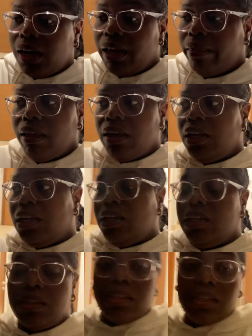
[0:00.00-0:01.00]
and then
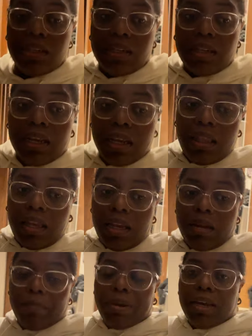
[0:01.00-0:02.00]
eat and
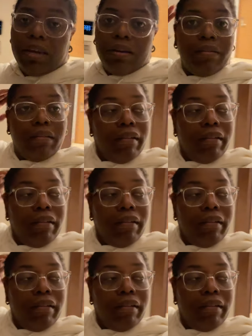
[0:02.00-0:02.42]
then bed.